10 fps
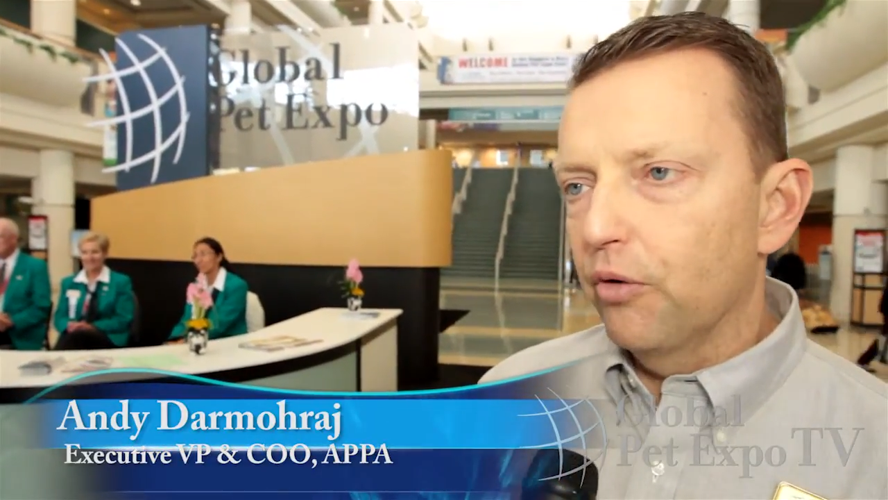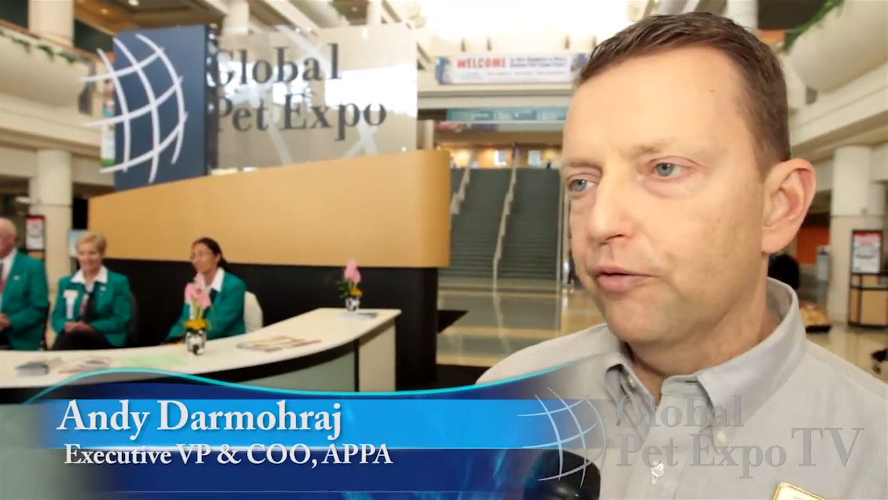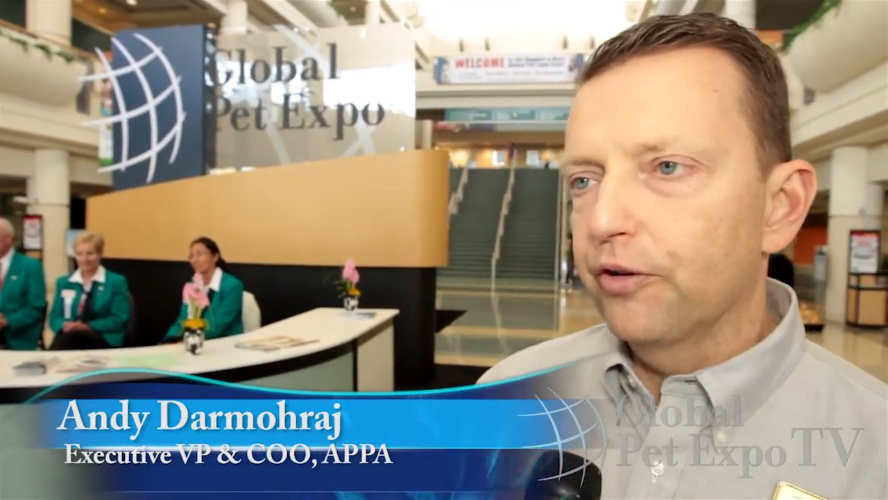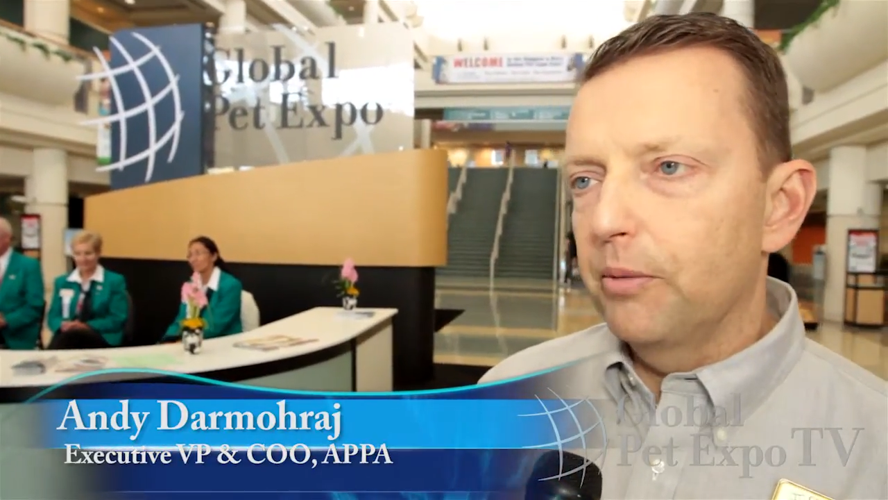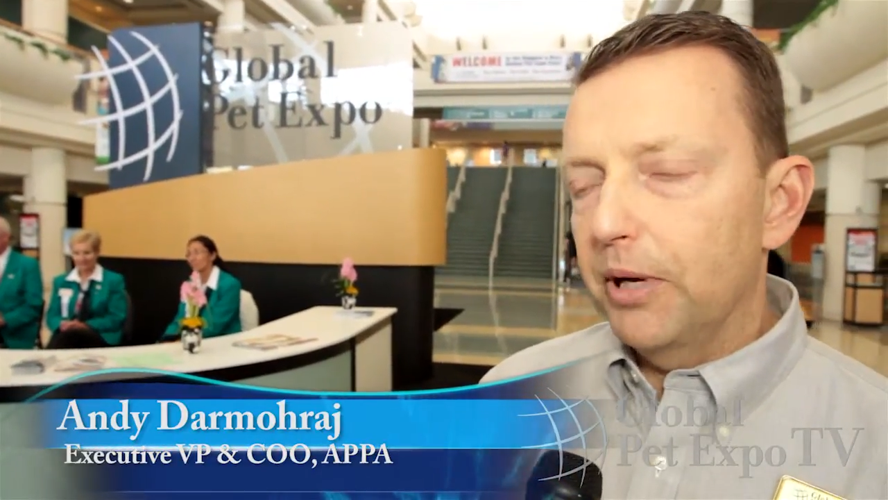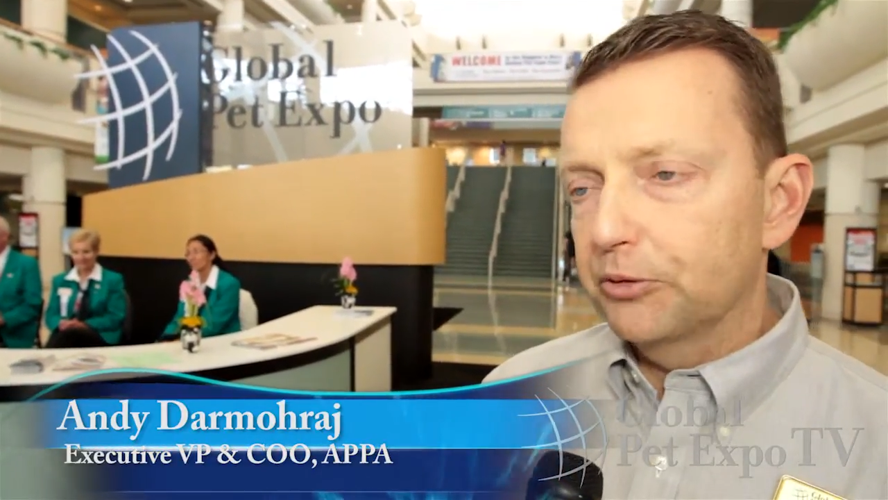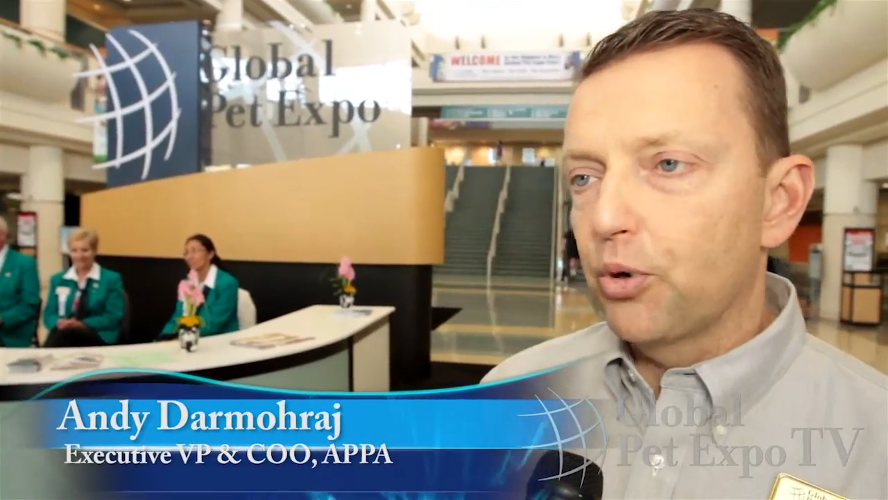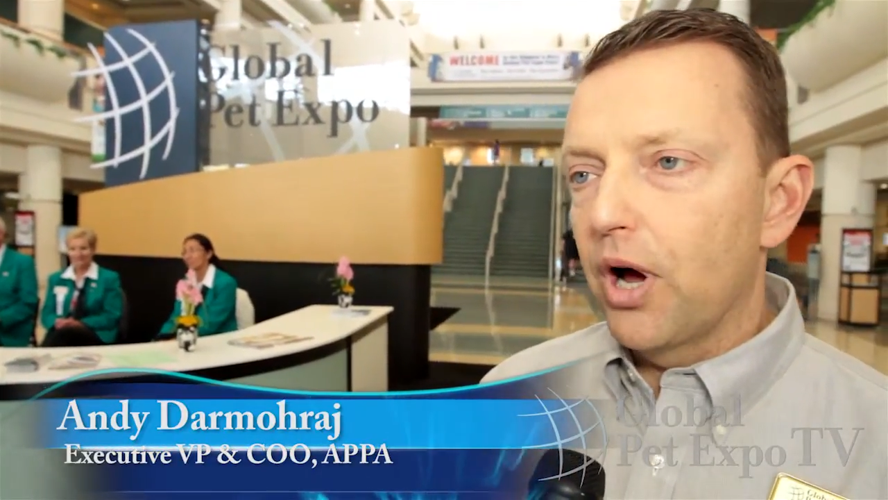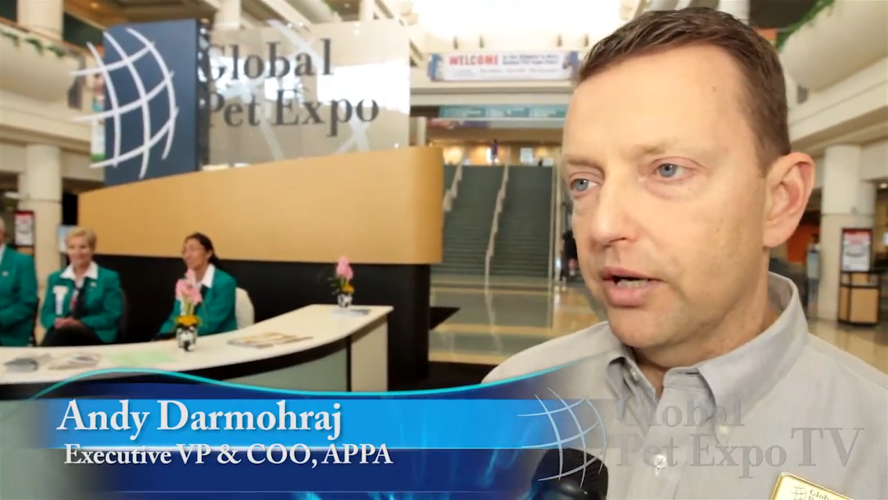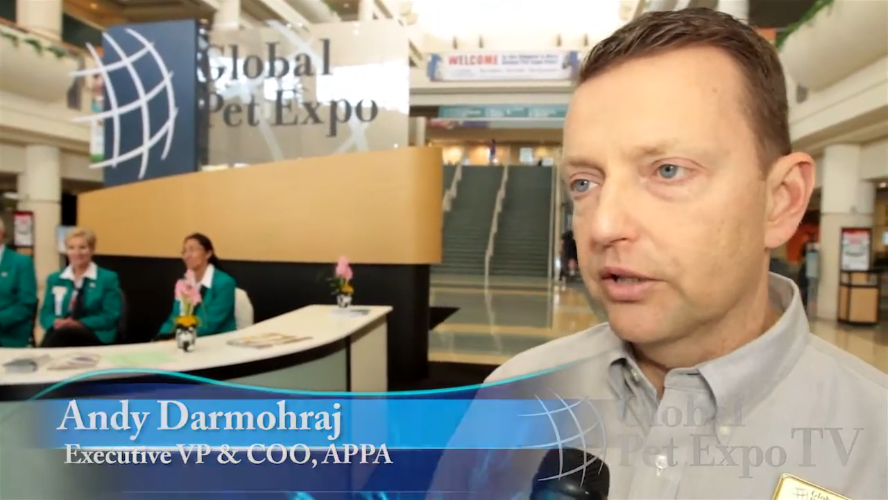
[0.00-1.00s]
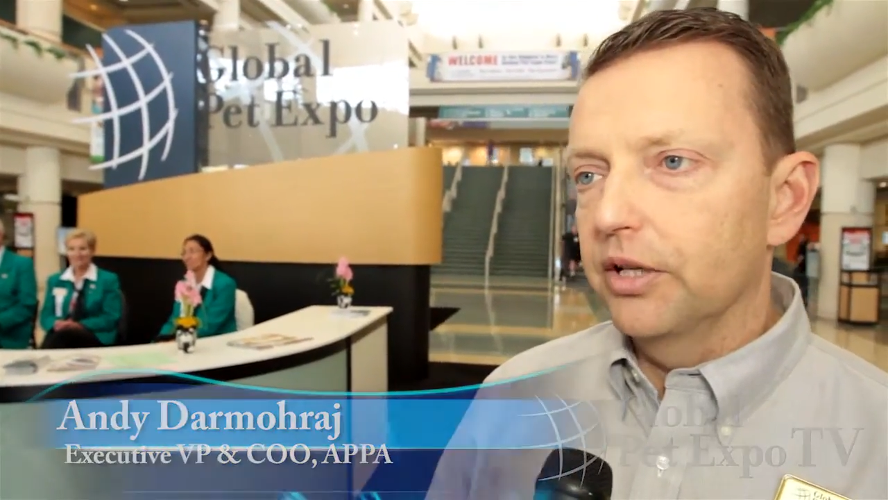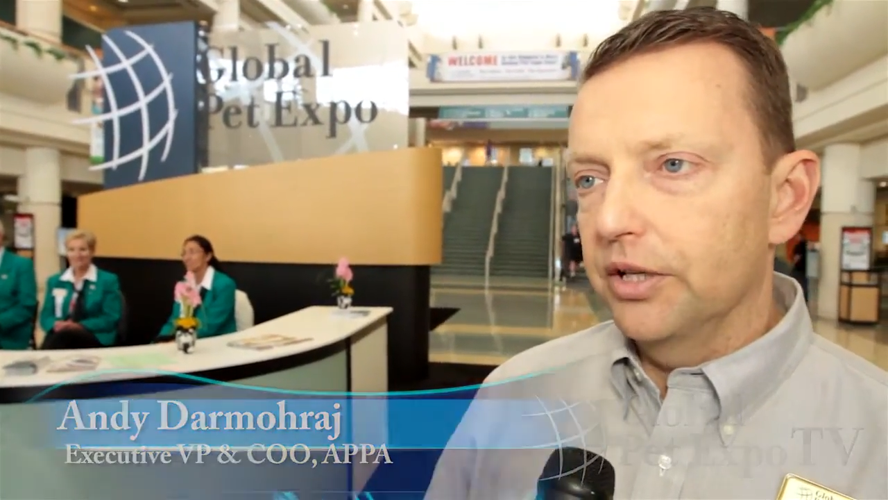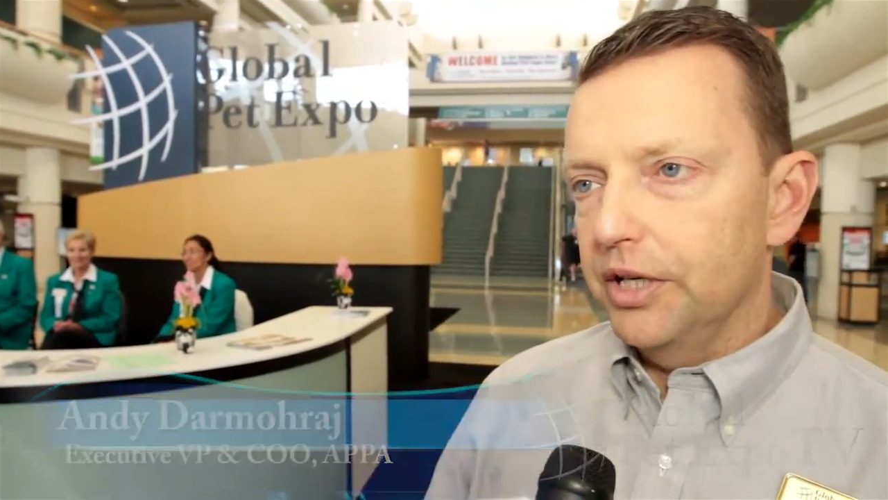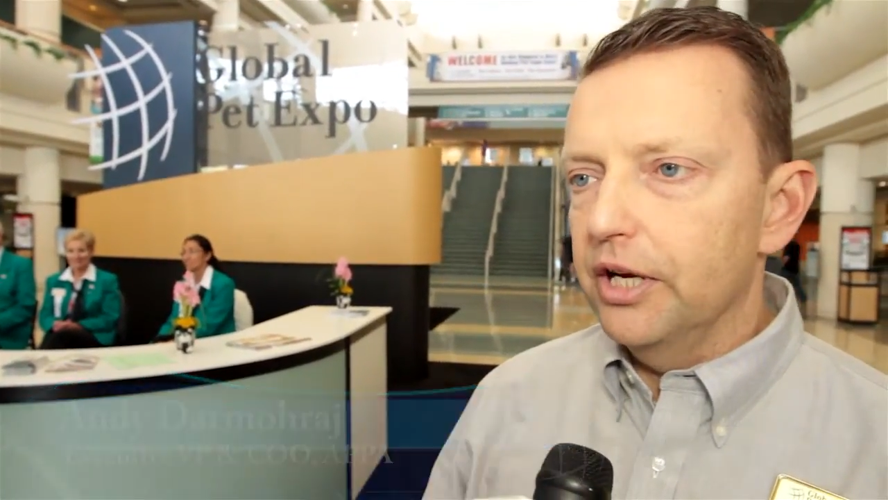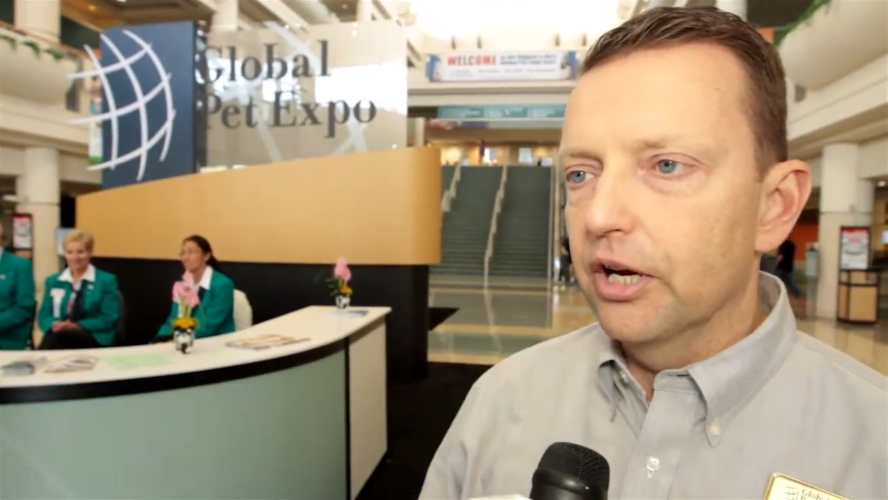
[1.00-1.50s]
for the best product of the
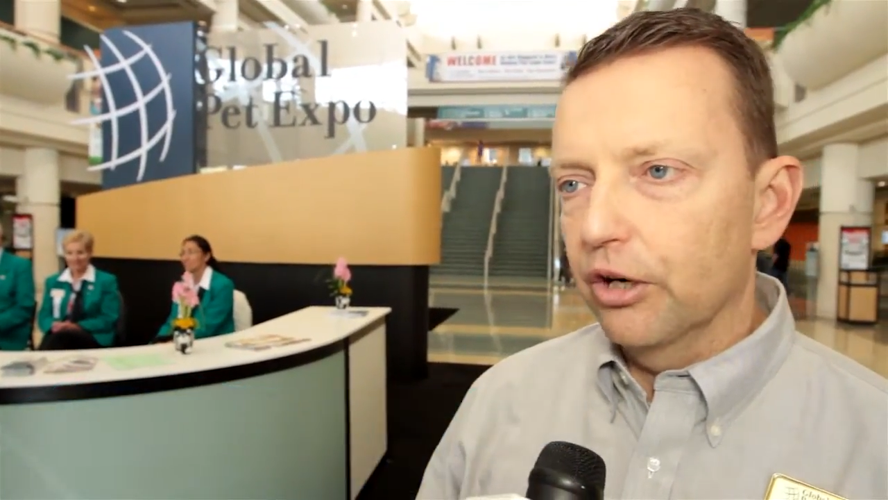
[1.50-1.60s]
year,